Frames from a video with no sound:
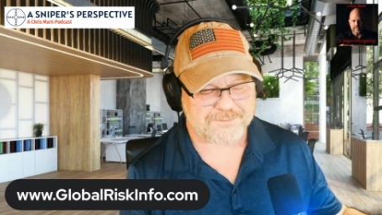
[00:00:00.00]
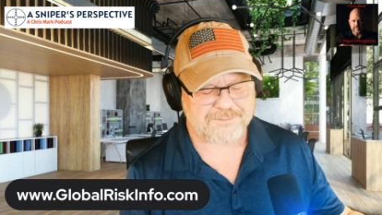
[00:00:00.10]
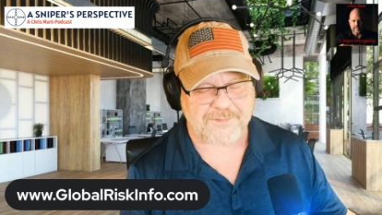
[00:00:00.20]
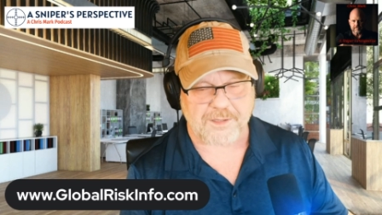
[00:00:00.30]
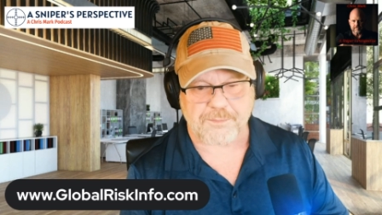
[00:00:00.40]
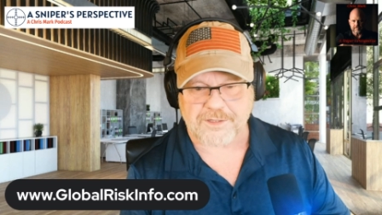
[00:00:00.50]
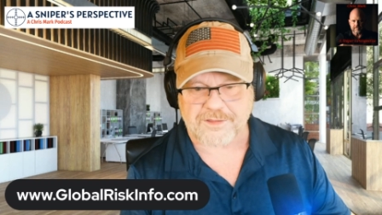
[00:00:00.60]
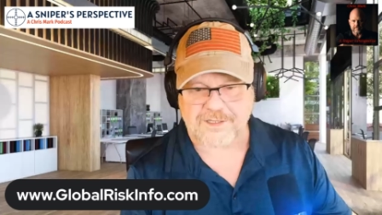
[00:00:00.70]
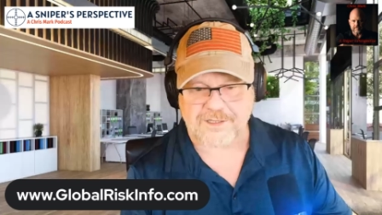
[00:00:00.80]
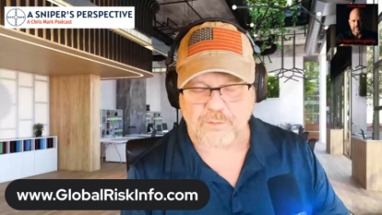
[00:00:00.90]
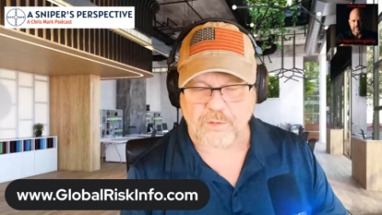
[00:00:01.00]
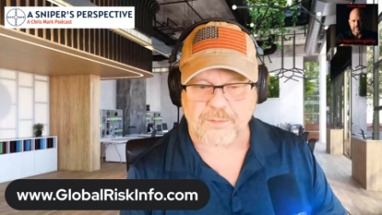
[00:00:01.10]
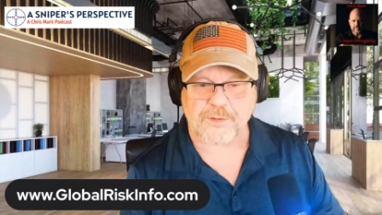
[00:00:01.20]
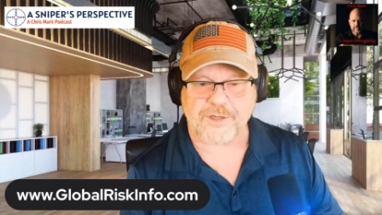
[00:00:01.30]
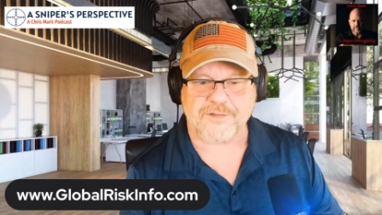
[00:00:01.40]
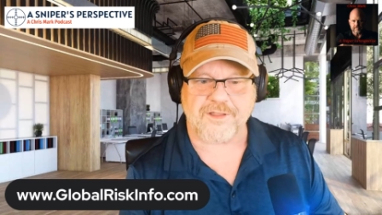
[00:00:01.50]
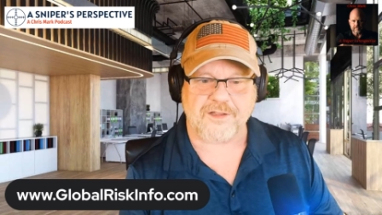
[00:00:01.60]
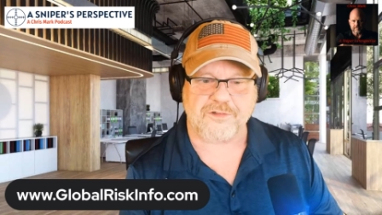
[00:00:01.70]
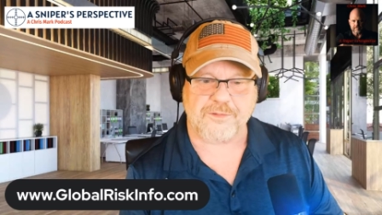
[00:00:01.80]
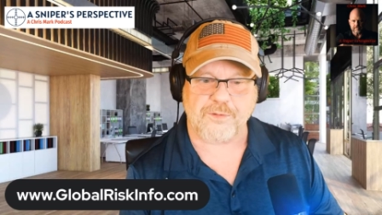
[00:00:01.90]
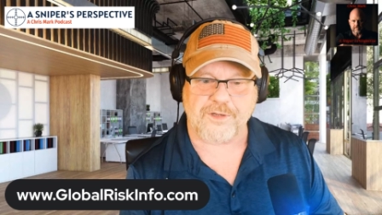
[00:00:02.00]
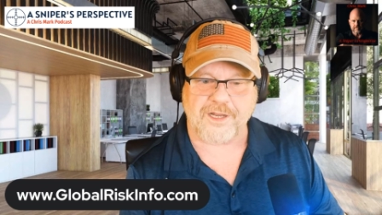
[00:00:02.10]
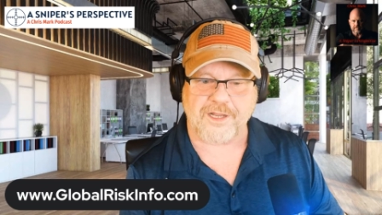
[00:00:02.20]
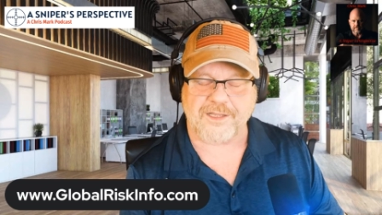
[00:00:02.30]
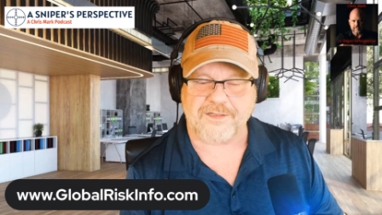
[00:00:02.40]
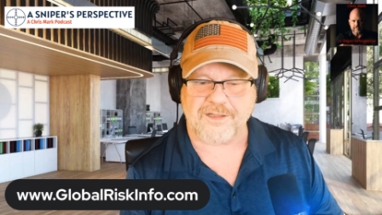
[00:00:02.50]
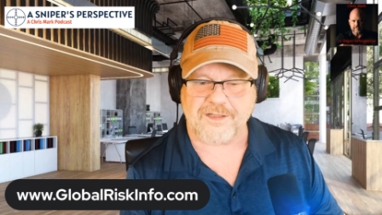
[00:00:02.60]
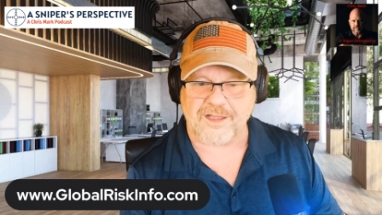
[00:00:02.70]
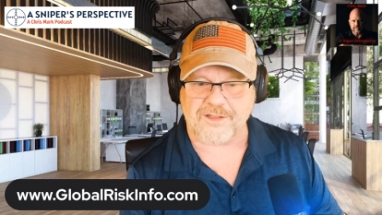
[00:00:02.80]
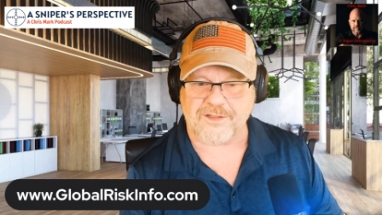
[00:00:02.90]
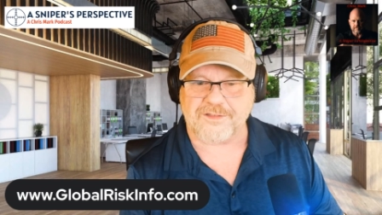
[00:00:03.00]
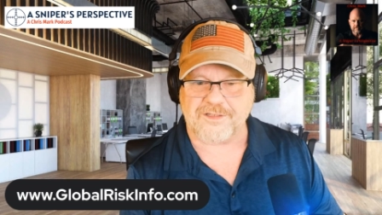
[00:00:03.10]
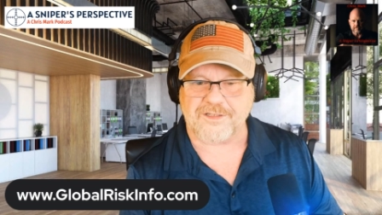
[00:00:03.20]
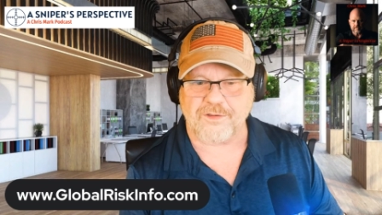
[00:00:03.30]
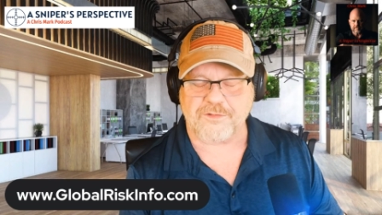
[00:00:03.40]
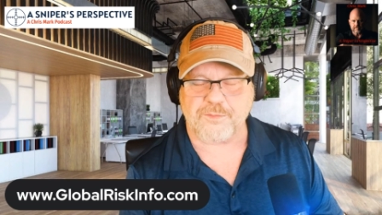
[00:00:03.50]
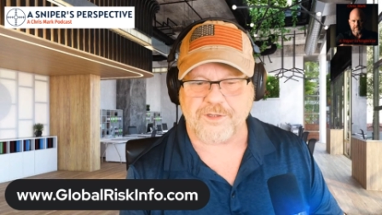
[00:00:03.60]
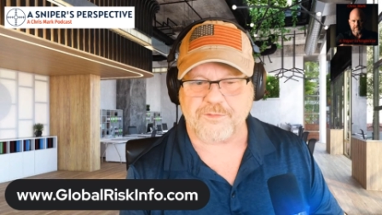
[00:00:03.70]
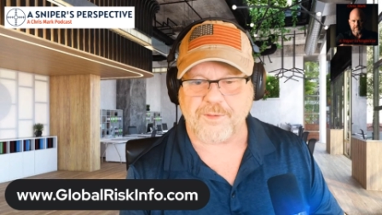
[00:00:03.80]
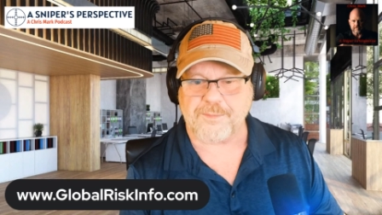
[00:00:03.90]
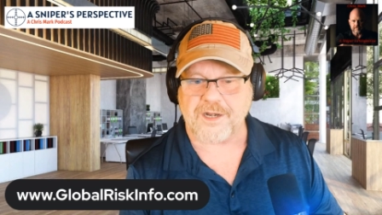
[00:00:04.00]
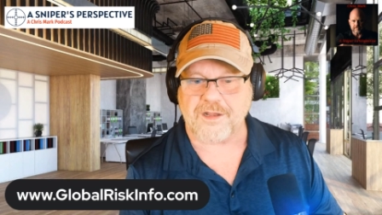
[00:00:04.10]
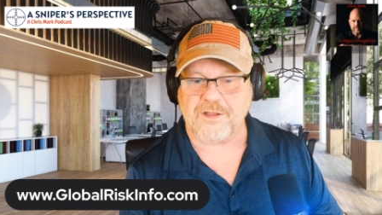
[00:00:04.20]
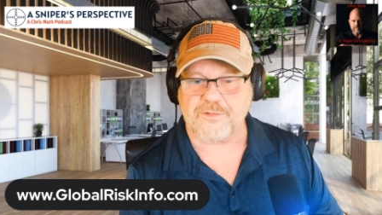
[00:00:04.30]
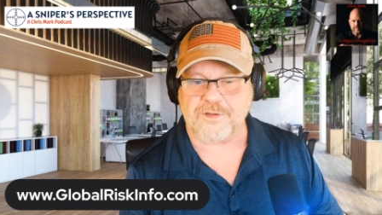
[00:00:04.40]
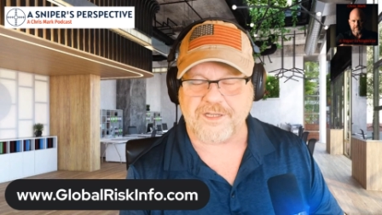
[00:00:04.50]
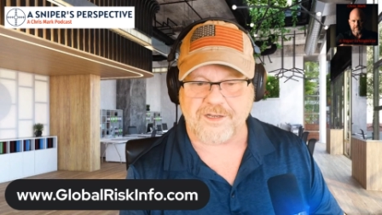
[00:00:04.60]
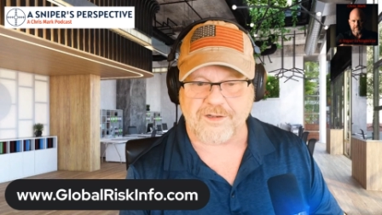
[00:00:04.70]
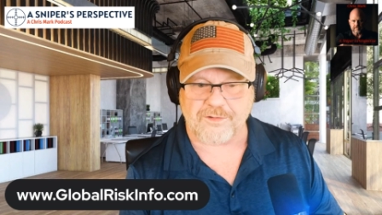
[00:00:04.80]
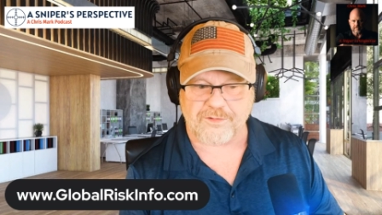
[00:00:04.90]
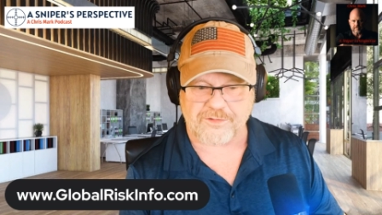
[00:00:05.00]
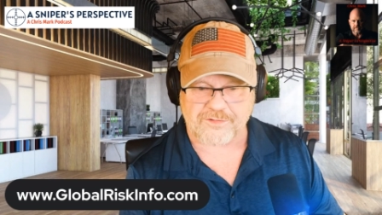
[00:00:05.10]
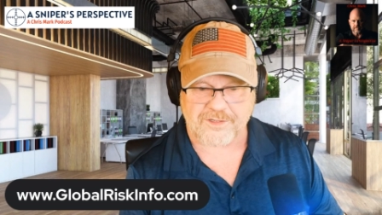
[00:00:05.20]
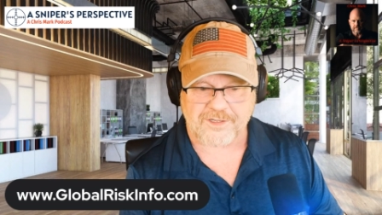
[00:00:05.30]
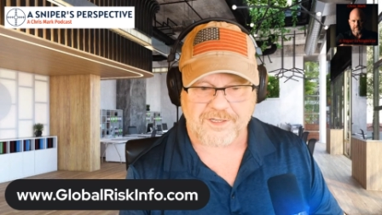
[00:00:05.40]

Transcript: But the Royal Marines actually predate uh, the U.S. Marines by about 100 years.